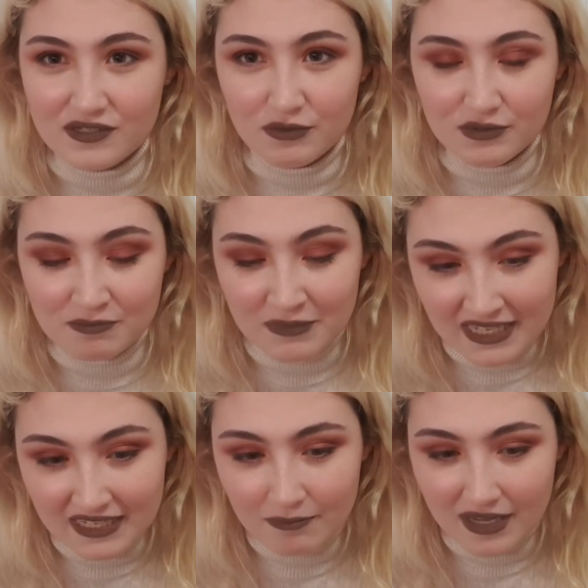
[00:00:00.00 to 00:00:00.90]
So it was
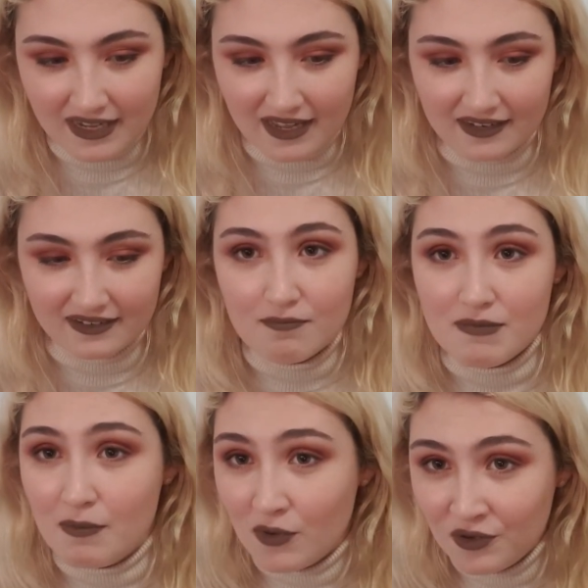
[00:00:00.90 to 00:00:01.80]
me, my dad,
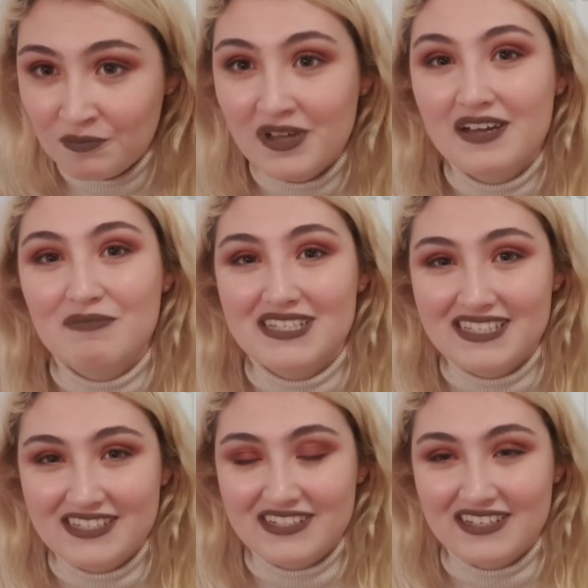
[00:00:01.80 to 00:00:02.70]
my mum, my
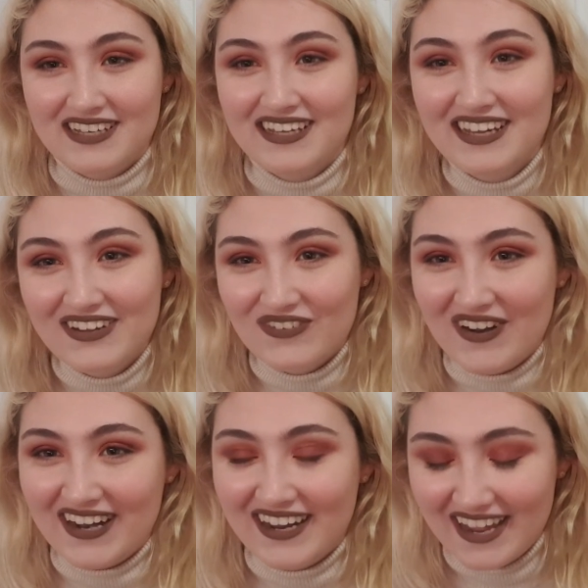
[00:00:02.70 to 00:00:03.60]
sister,
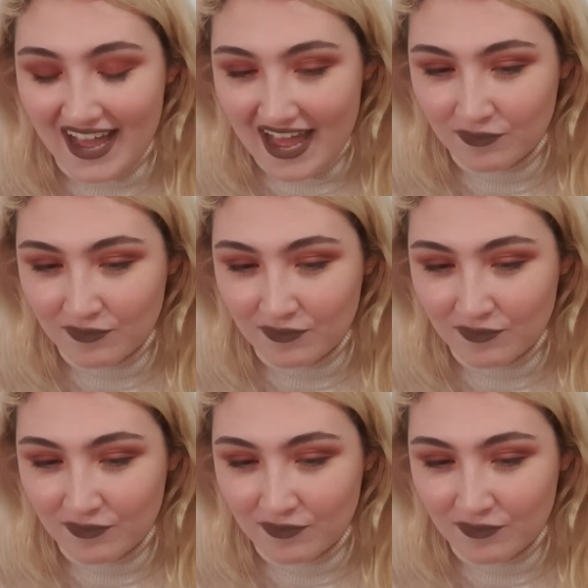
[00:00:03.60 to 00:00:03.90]
right?